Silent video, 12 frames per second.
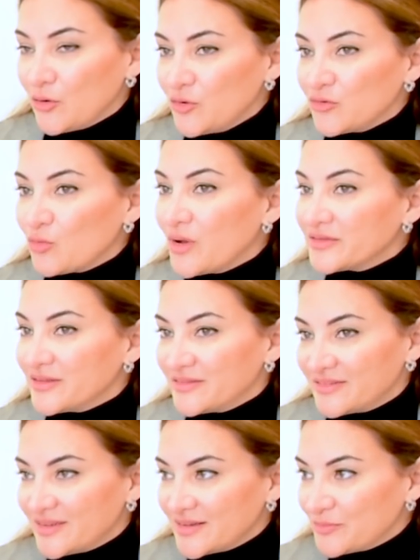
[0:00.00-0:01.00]
I always
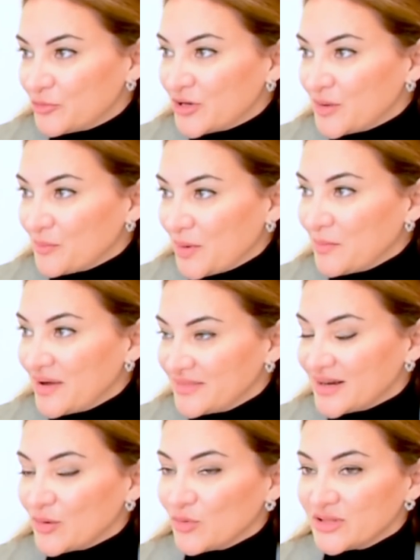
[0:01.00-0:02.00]
wanted, put it in my
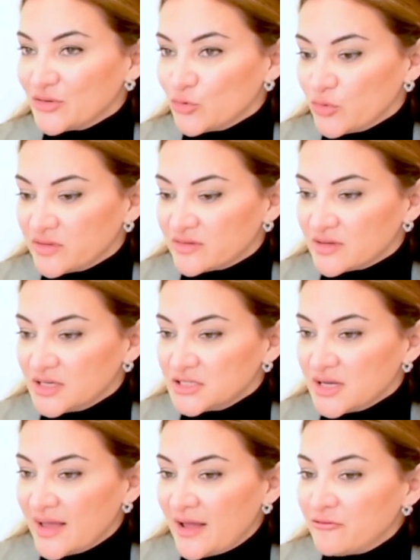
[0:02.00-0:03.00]
mind that I want to do it.
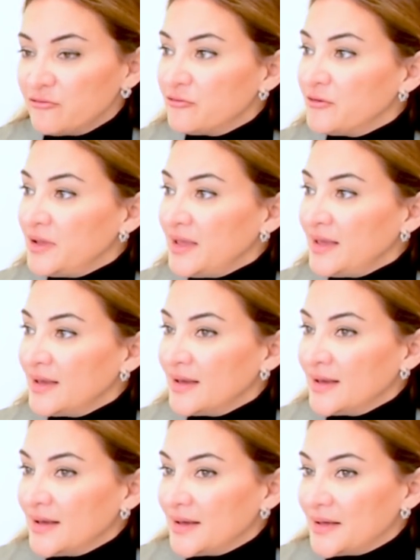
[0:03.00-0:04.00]
Every,
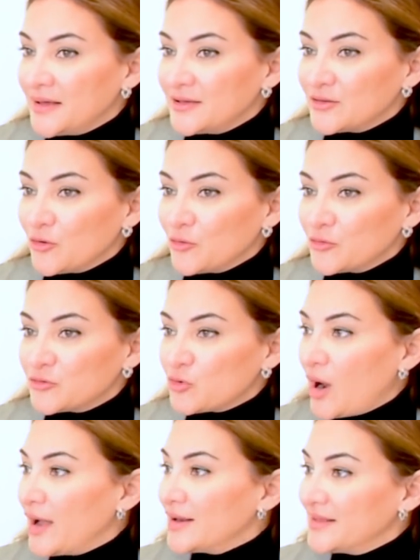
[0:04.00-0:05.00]
you know,
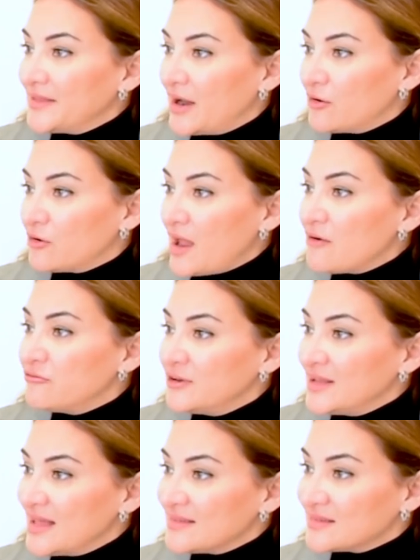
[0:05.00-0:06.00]
trial and error,
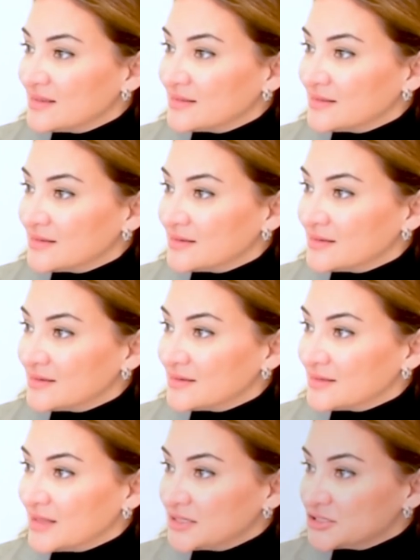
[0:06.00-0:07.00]
every lesson
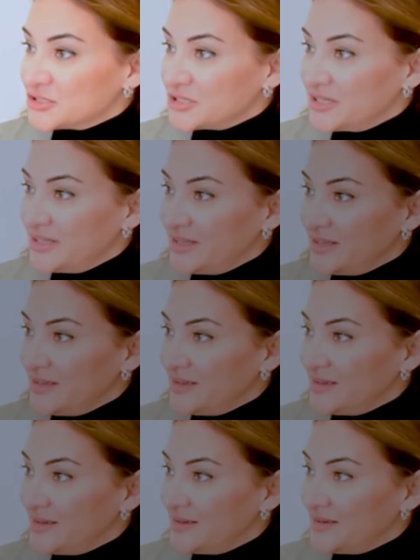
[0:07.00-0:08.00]
that
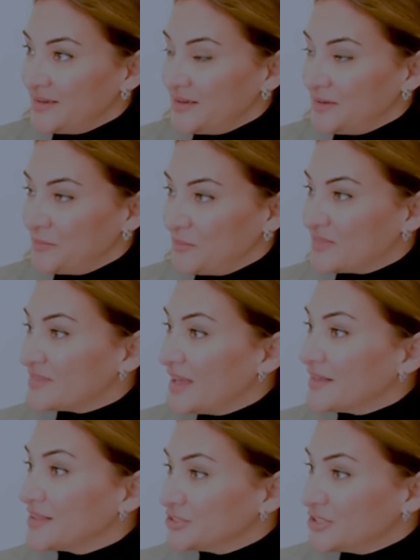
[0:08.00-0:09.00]
she,
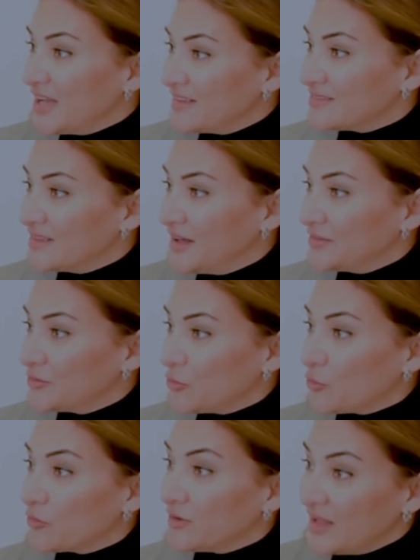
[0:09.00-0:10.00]
mistake that she has done
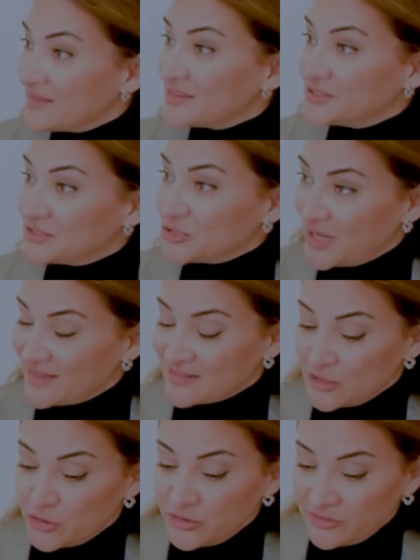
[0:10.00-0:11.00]
or lesson she has
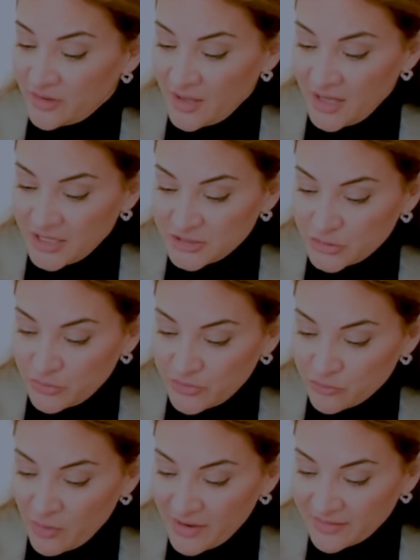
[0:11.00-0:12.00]
learned, she
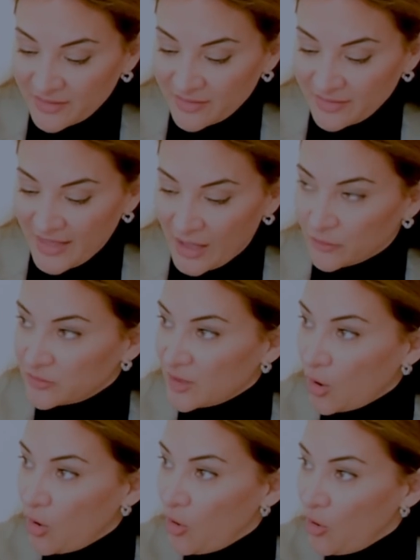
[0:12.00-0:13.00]
would write down
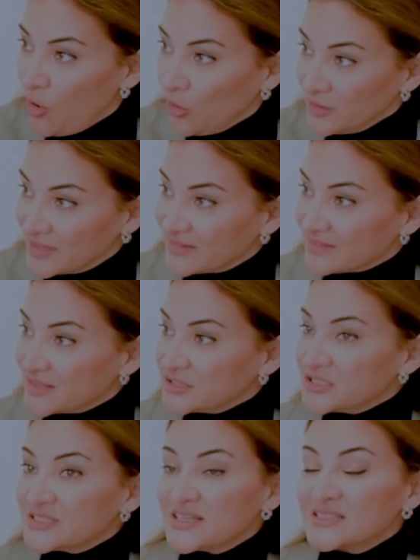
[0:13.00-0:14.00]
a whole list, and
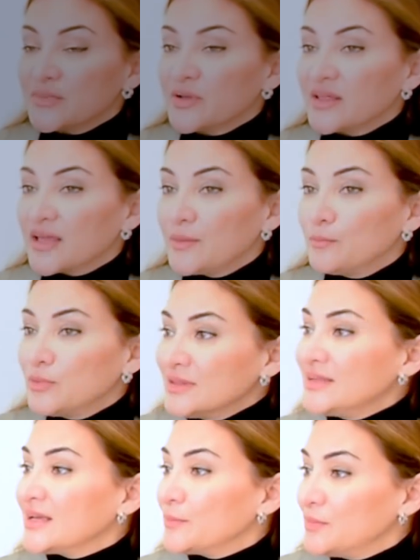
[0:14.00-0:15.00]
she says, I'm going to keep
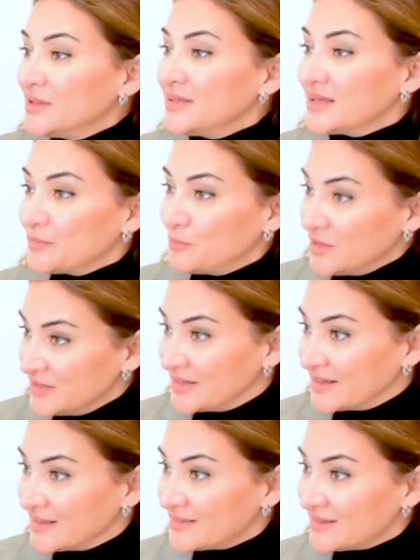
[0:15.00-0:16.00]
building it, building it,
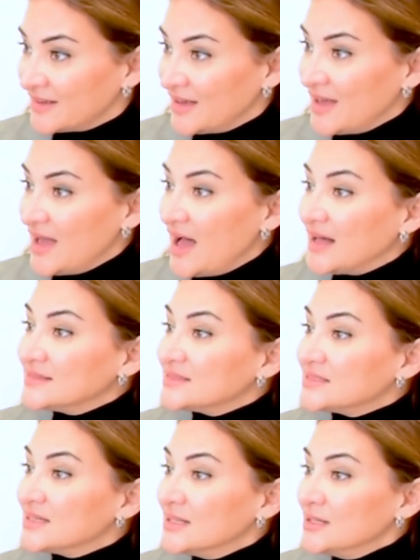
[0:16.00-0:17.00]
building it
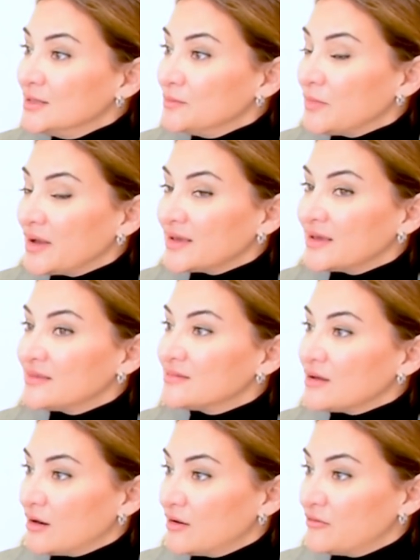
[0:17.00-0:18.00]
until my kids
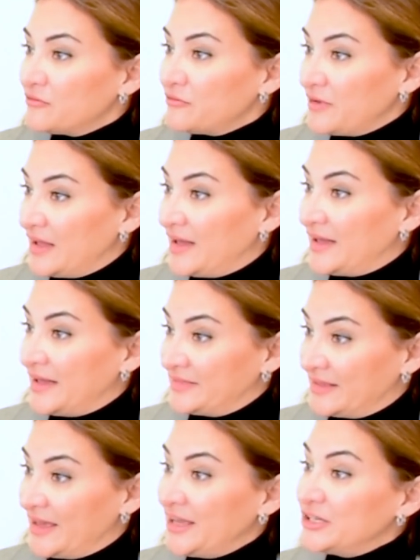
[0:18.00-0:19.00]
are of
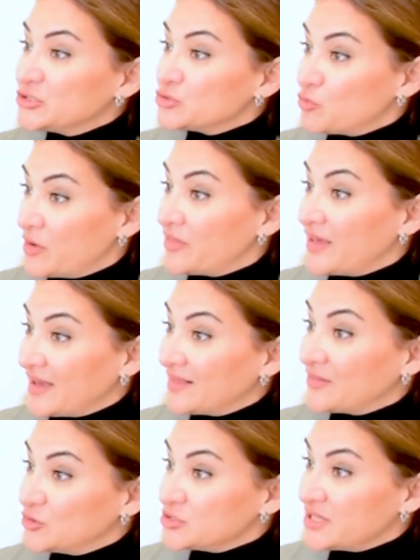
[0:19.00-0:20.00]
an age where they can
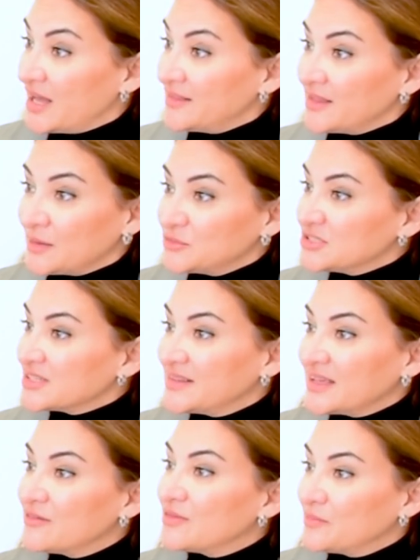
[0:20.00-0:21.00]
understand, and I'm just going
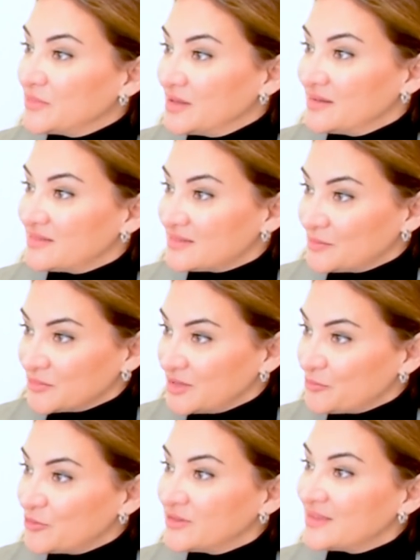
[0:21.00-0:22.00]
to give them the list. I'm going
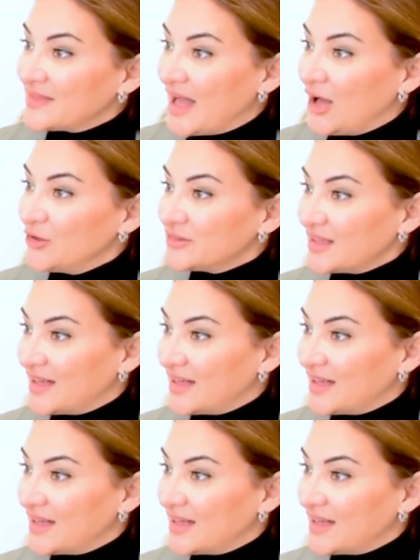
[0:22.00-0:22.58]
to print it out,